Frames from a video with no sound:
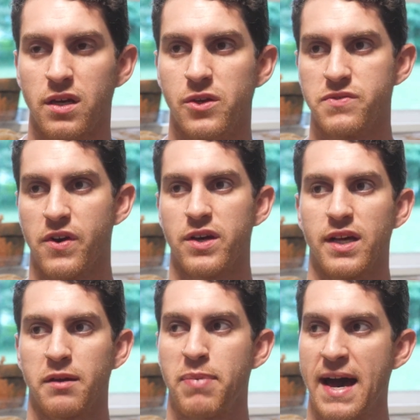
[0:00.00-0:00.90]
It was very
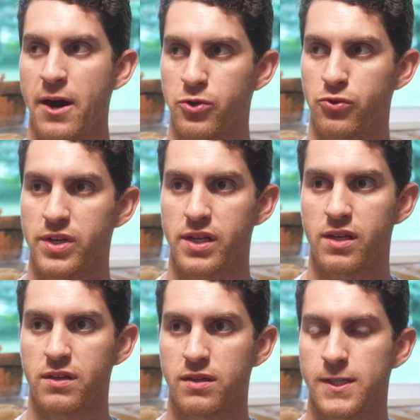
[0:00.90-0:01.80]
like
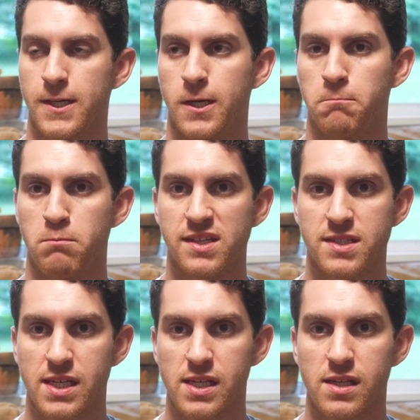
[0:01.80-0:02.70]
powdery,
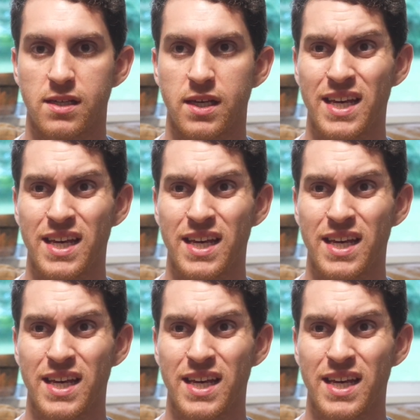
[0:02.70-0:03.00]
musky.